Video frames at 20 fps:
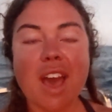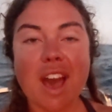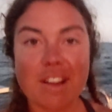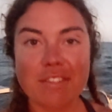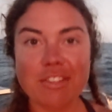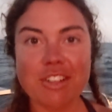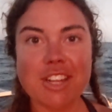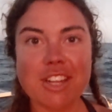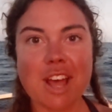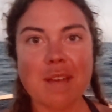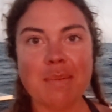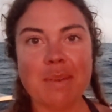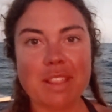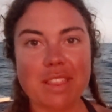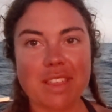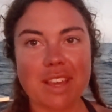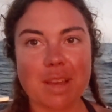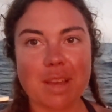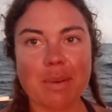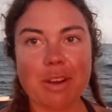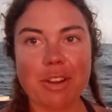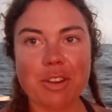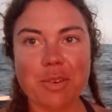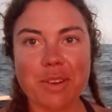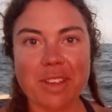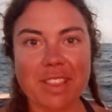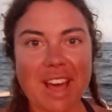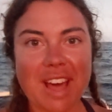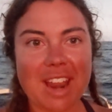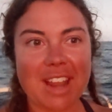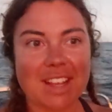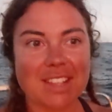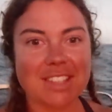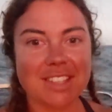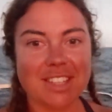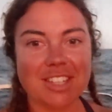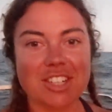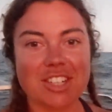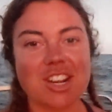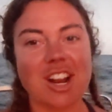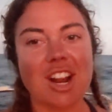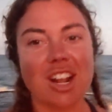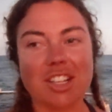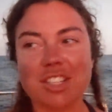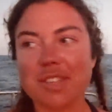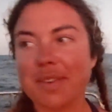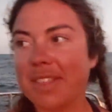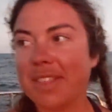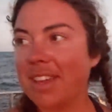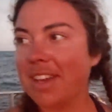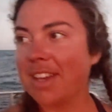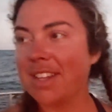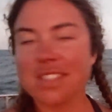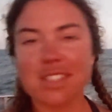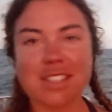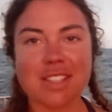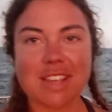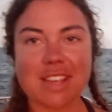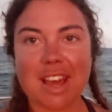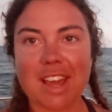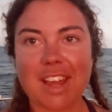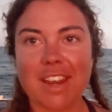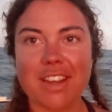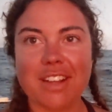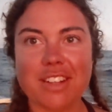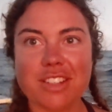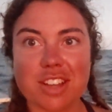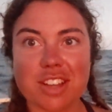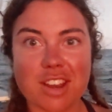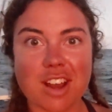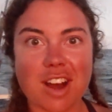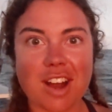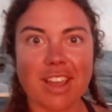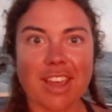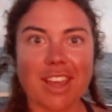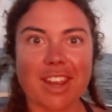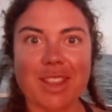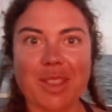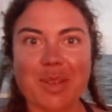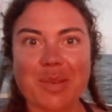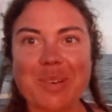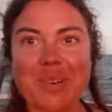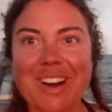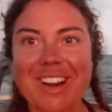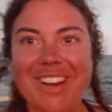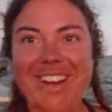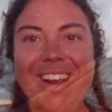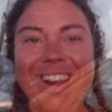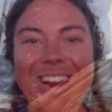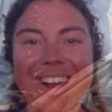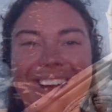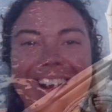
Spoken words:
Every time I think about doing that, I see a shark, so I think it's a sign to not get in the water.